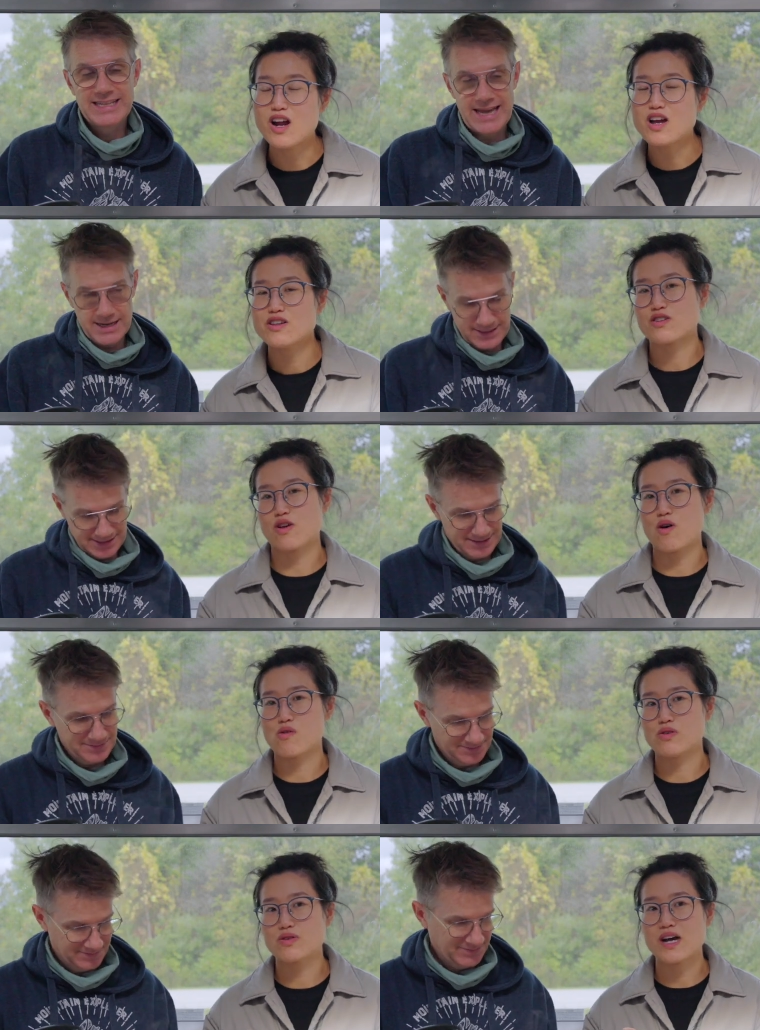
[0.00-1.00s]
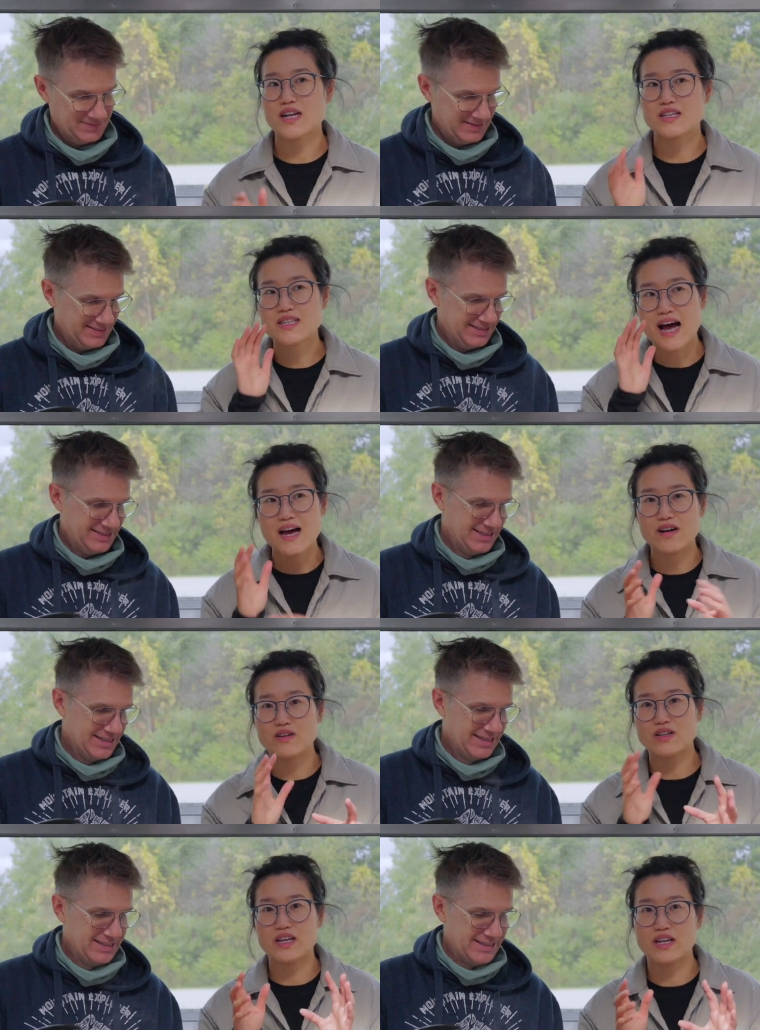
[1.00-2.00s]
Speaker 1: Yes. So you gotta dial
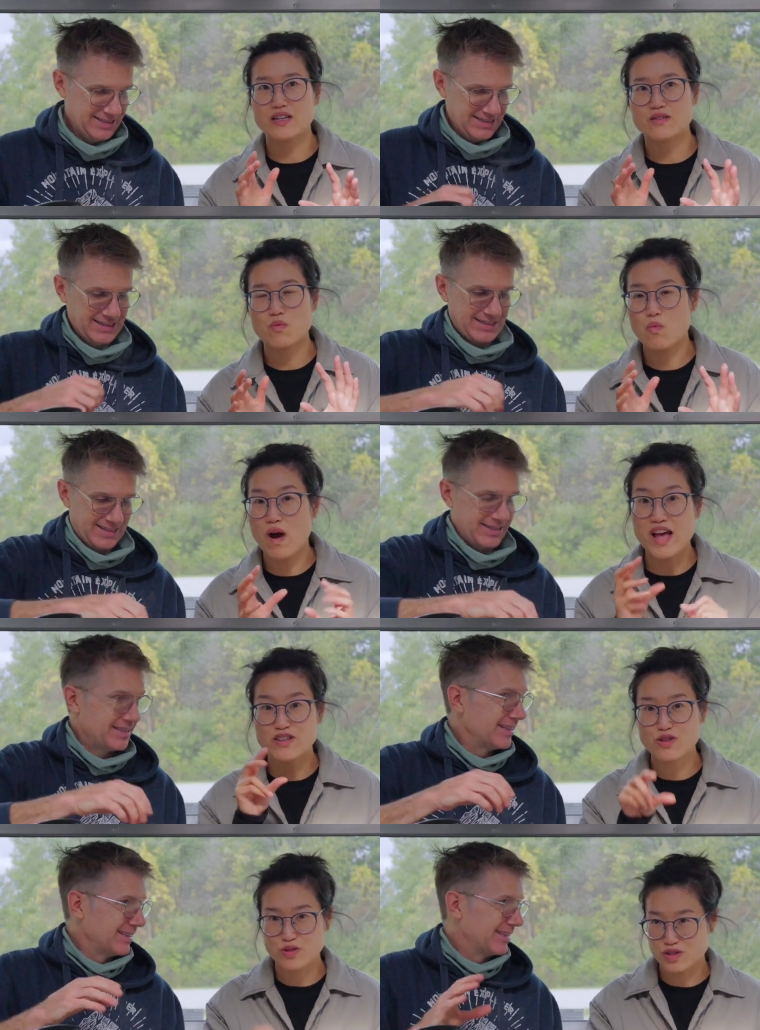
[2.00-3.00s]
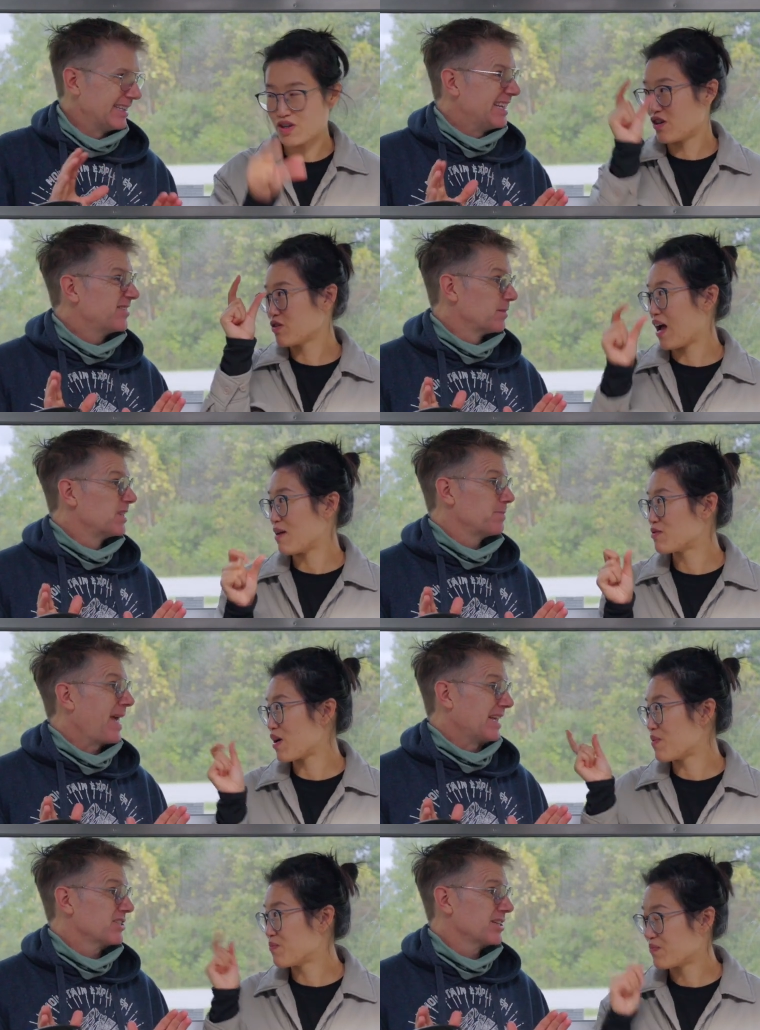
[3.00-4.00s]
in when do you start Leave some
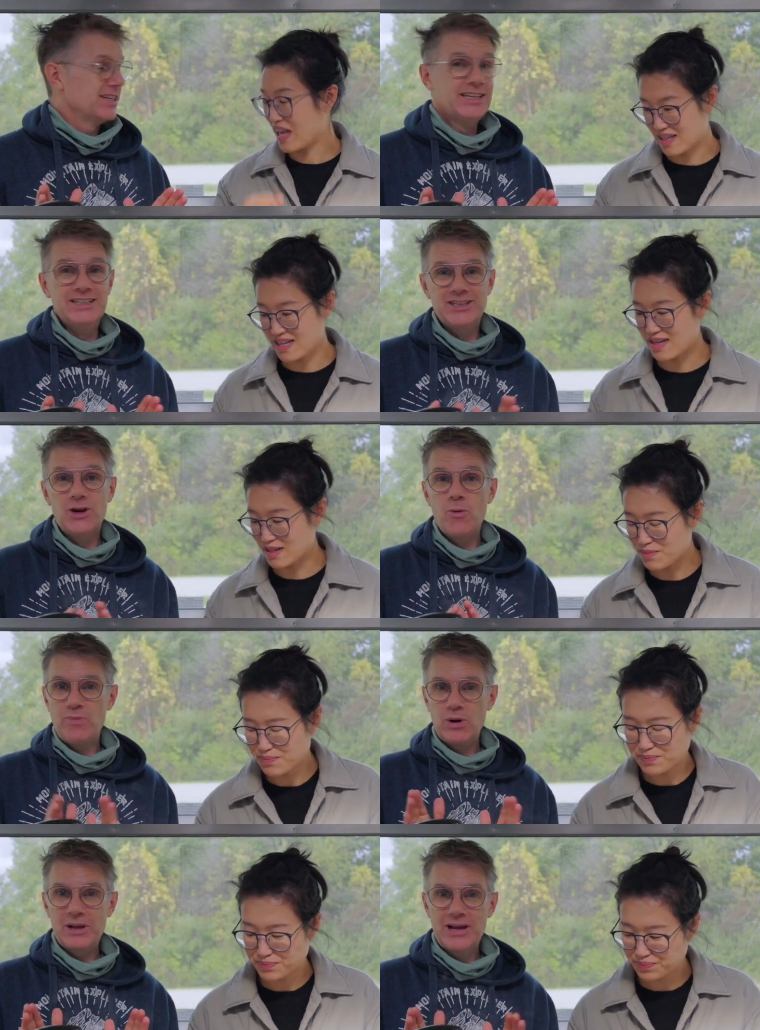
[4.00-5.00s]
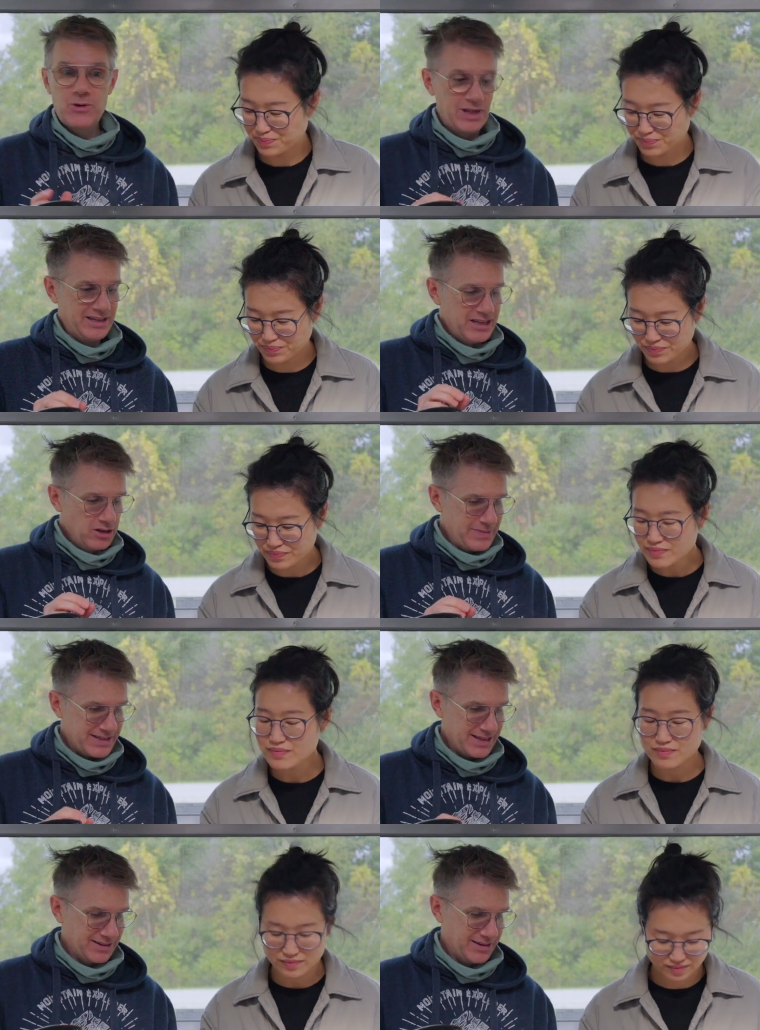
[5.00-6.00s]
space. Exactly. You know,
Speaker 2: pull it out a little bit
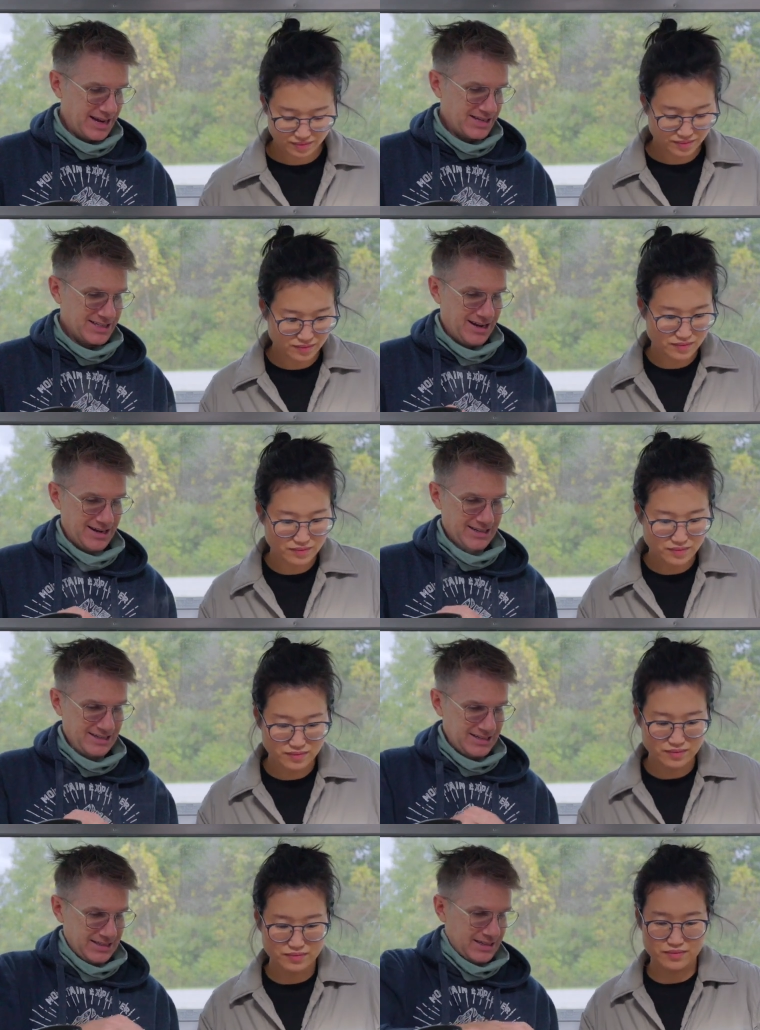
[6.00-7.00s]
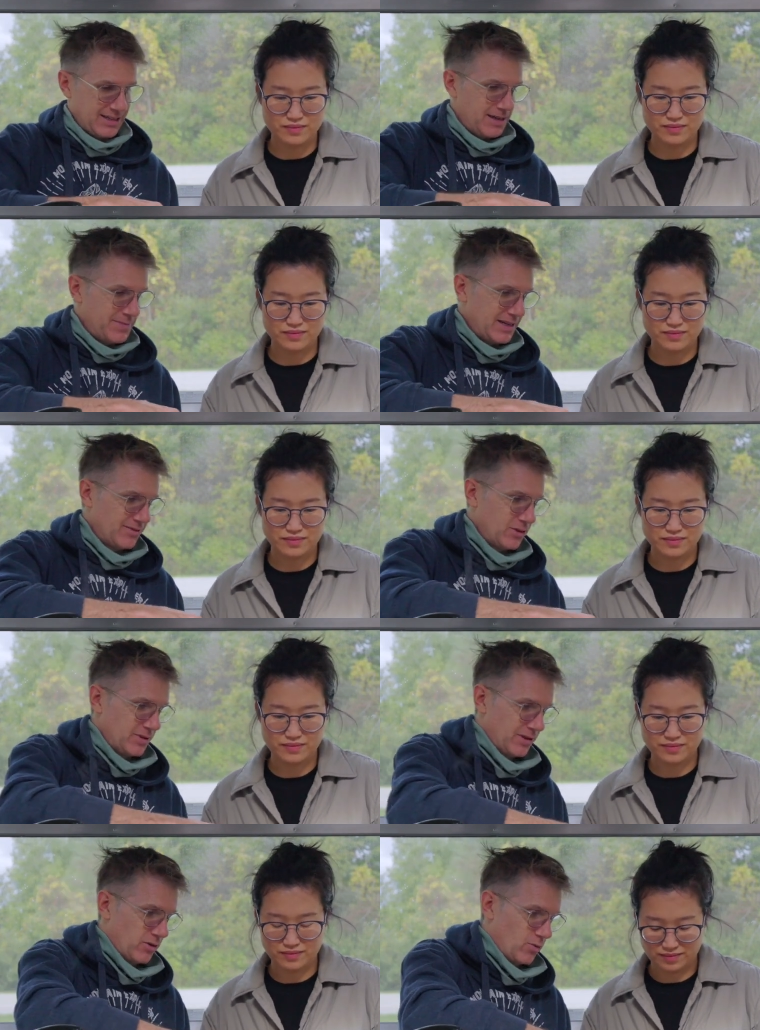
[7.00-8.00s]
to the light side. Mm -hmm. Let me give you a
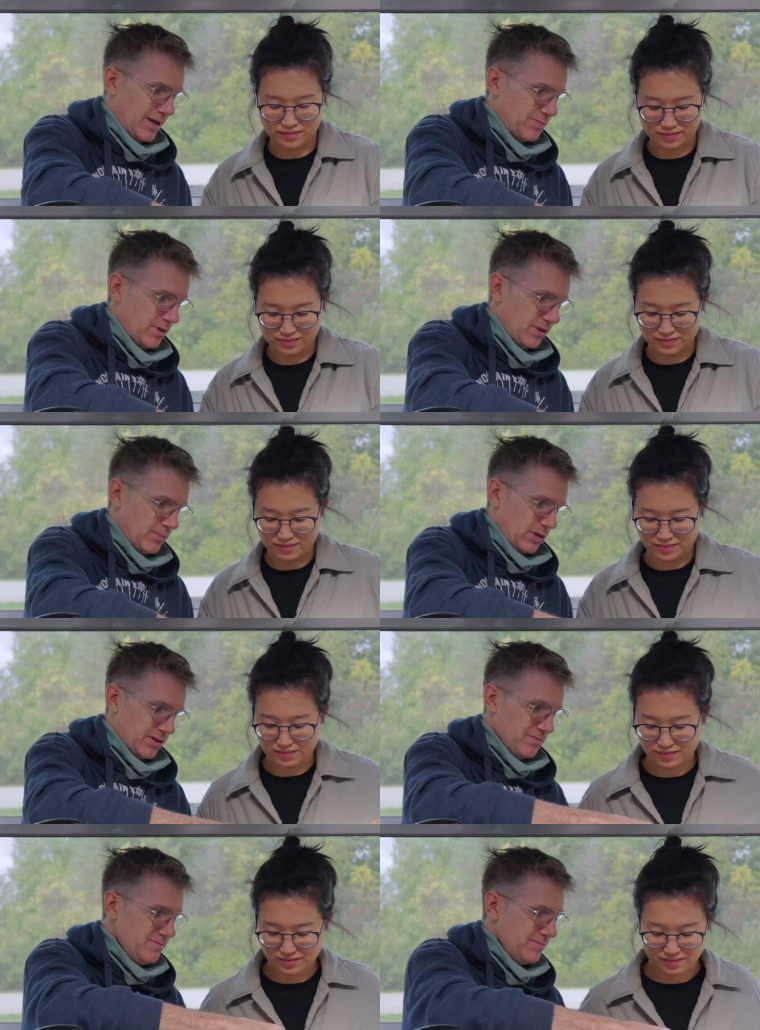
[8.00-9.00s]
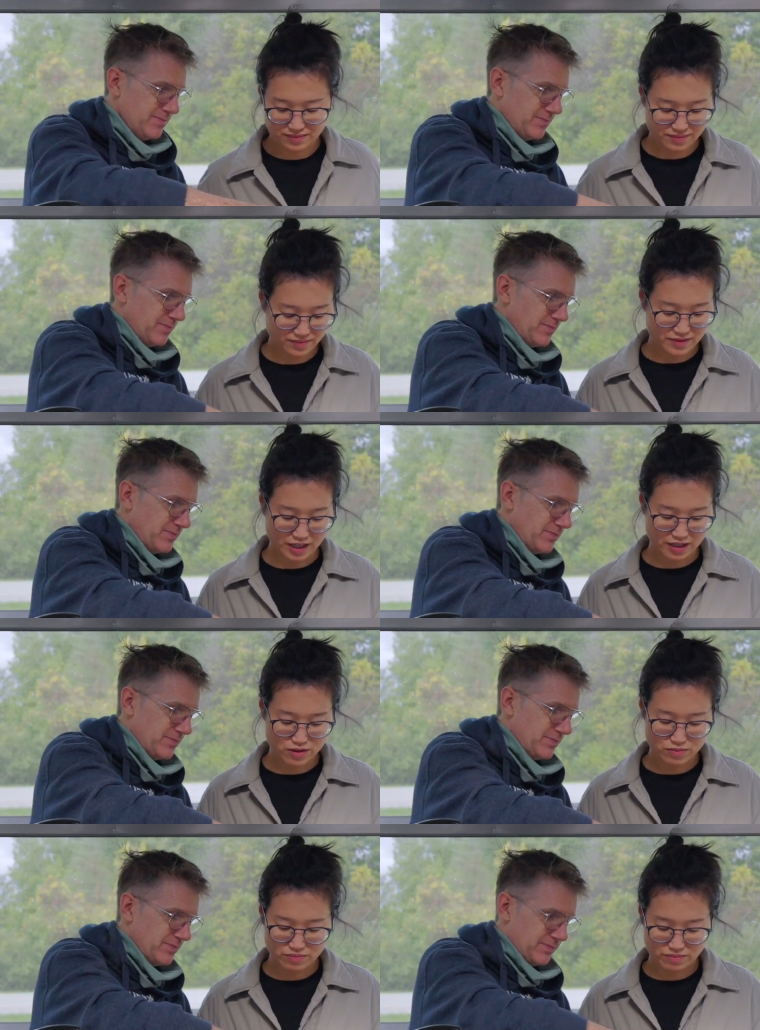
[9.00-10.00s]
little wipe on the bottom. Thank you.